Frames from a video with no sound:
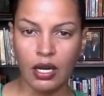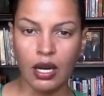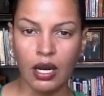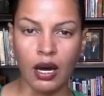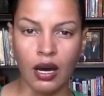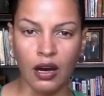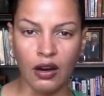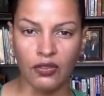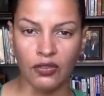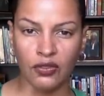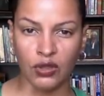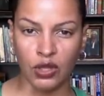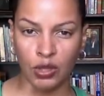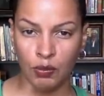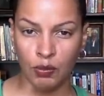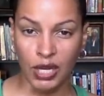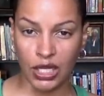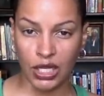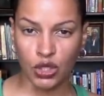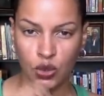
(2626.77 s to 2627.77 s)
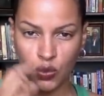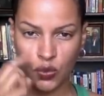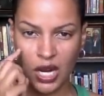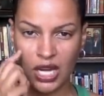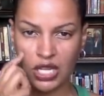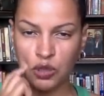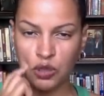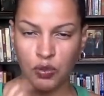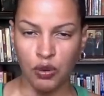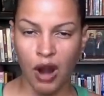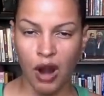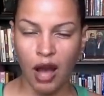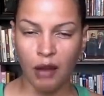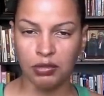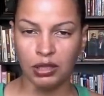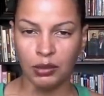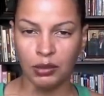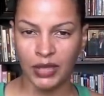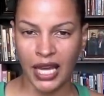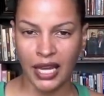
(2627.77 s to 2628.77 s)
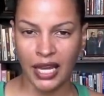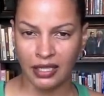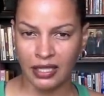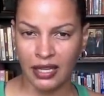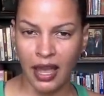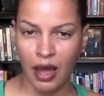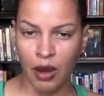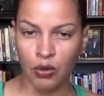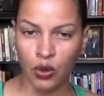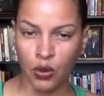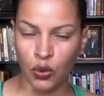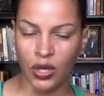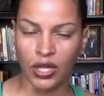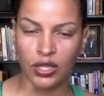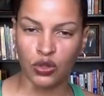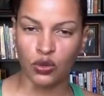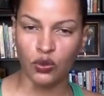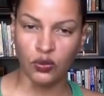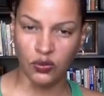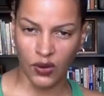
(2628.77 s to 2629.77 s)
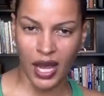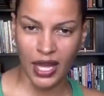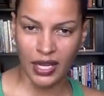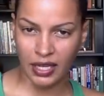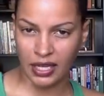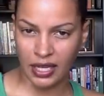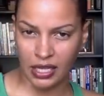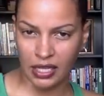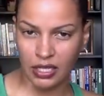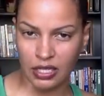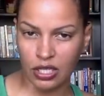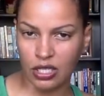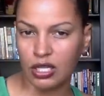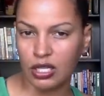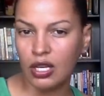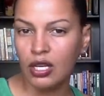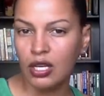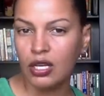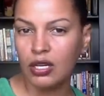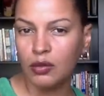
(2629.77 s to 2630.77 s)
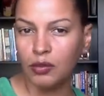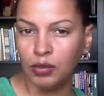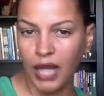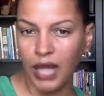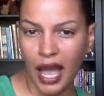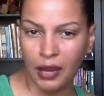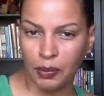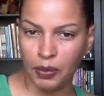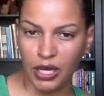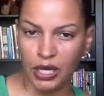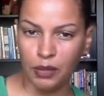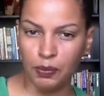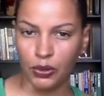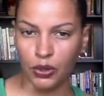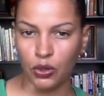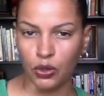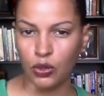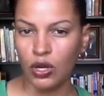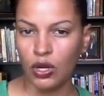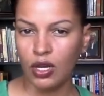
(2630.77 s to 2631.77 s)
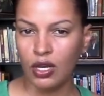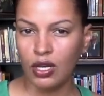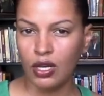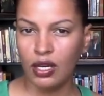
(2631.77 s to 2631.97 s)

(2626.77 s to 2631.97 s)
of the mixed race problem that is now going to fight against black people